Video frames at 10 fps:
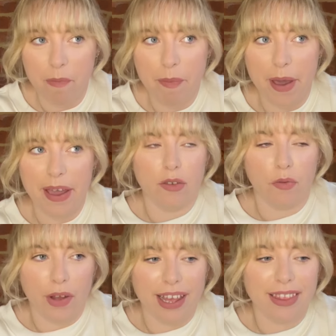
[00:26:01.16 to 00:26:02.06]
but the
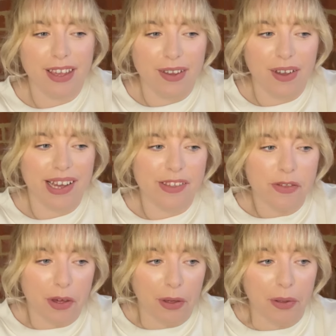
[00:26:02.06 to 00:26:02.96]
fact that you guys
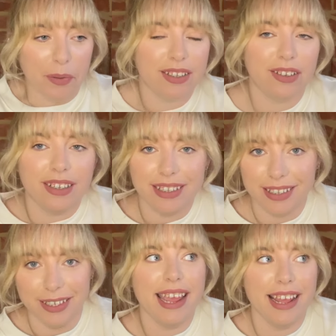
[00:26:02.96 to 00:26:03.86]
do, oh,
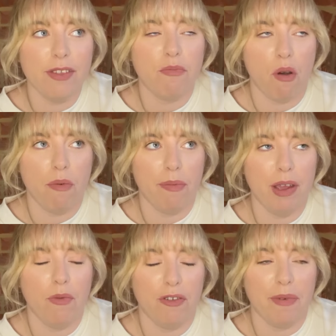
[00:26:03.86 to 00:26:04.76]
is probably
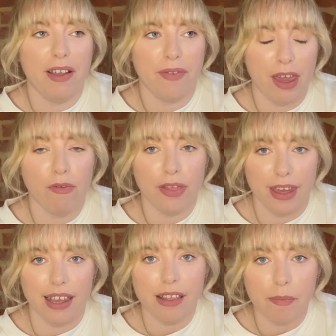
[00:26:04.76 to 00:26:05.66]
one of my favourite
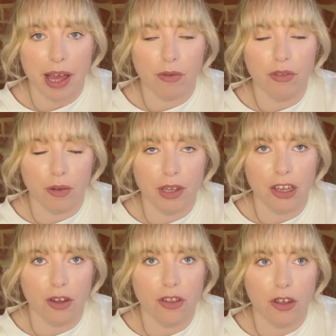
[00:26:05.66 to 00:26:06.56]
things about doing
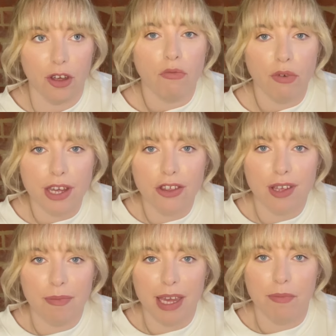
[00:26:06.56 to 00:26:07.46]
YouTube.
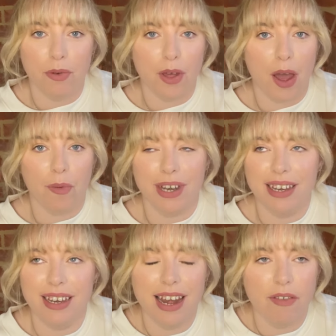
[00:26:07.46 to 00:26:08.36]
Reaching people that I would
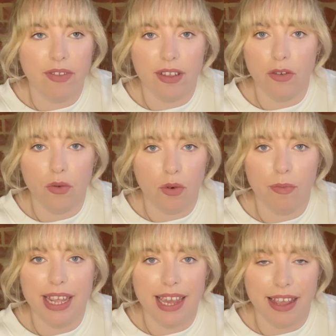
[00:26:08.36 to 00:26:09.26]
never
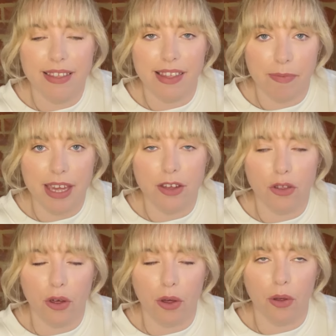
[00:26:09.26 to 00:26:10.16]
normally get to speak
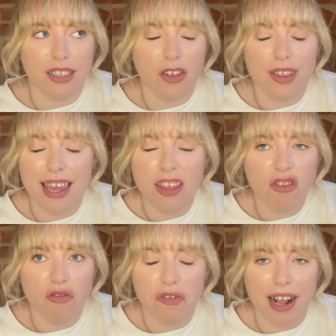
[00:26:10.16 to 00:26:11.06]
to, just
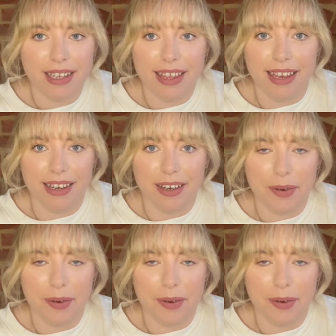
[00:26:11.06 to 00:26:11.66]
interacting